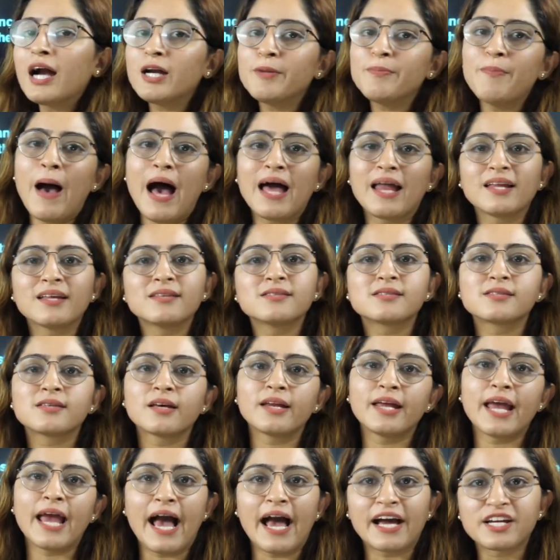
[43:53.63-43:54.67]
balance the
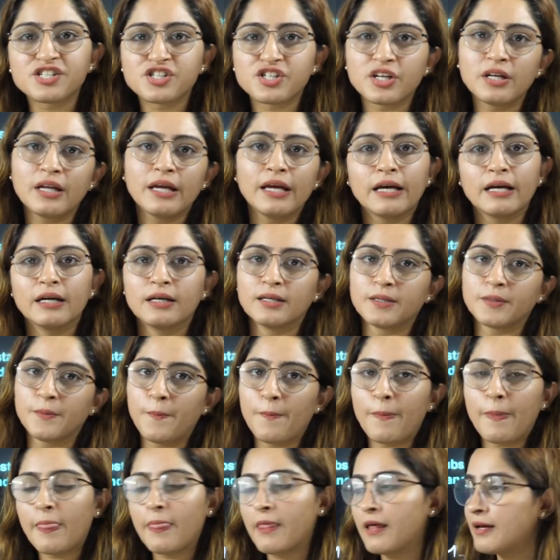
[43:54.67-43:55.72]
reaction here,
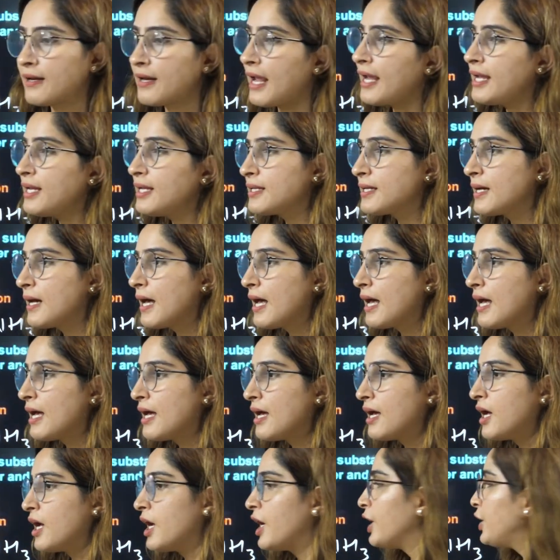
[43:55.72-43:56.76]
right?
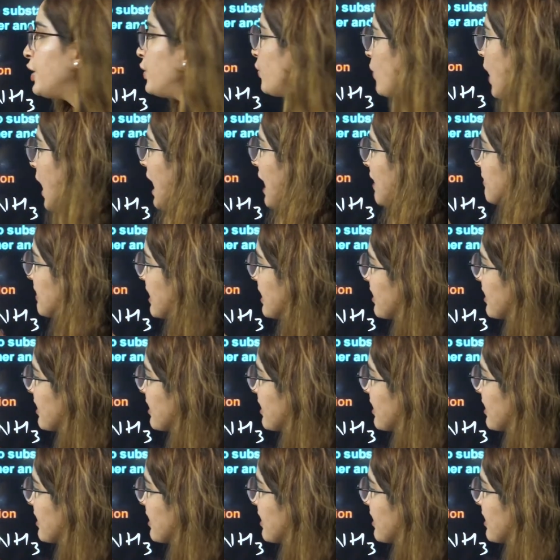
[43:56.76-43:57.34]
You have like